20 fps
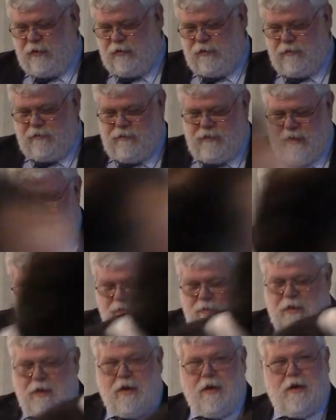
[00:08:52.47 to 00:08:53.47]
of fish
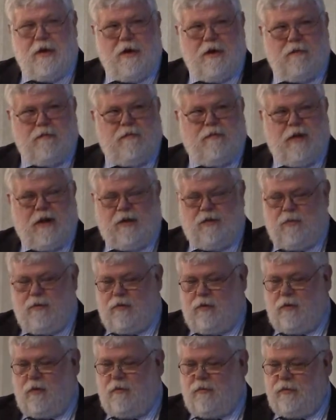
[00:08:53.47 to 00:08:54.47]
conflicts
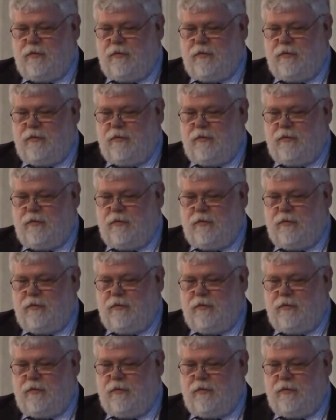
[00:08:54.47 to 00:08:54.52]
with a